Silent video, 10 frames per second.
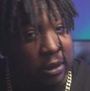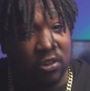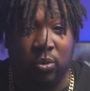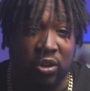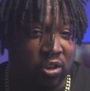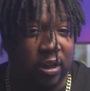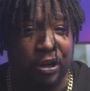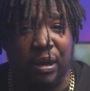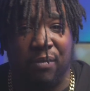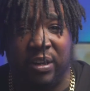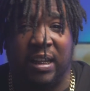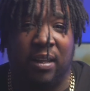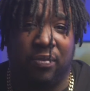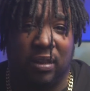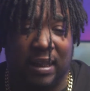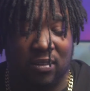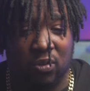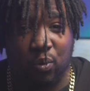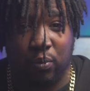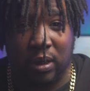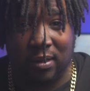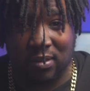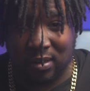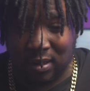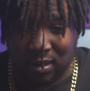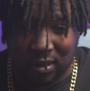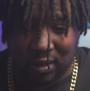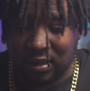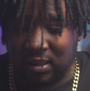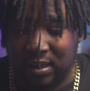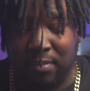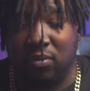twist your hair every day for like 2 months. Step